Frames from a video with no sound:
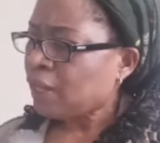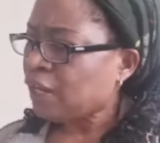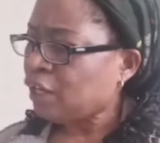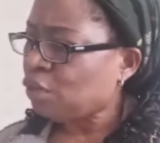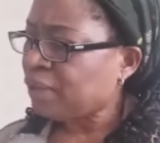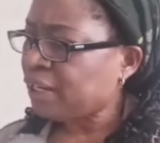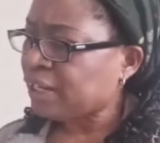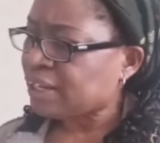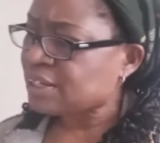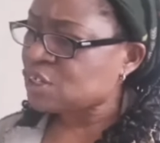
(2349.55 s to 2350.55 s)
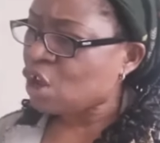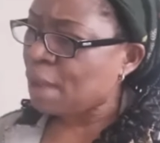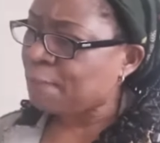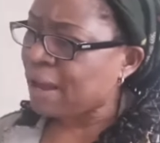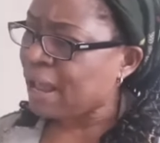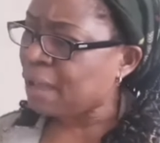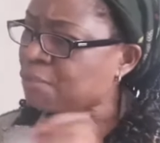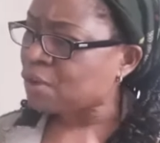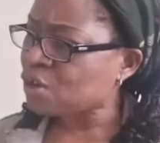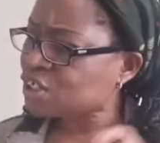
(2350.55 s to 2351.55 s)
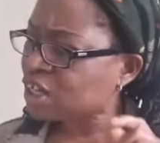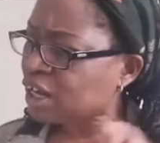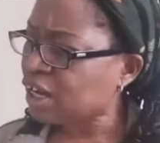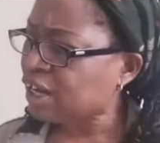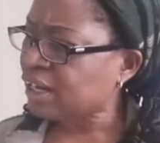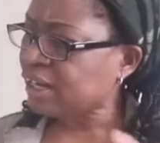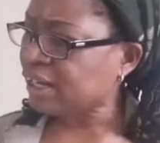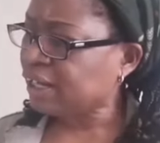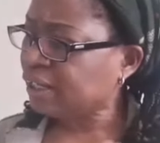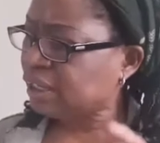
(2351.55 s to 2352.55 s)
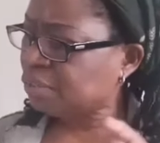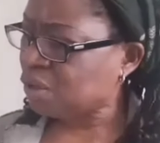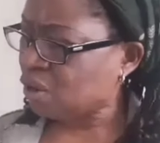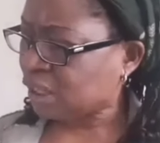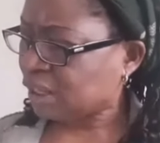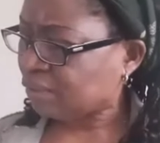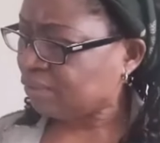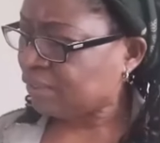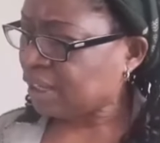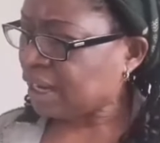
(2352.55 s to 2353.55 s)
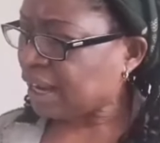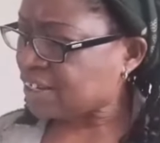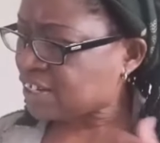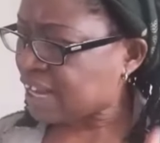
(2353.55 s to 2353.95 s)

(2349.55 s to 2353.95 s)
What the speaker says: In obedience, so Abraham rose early in the morning and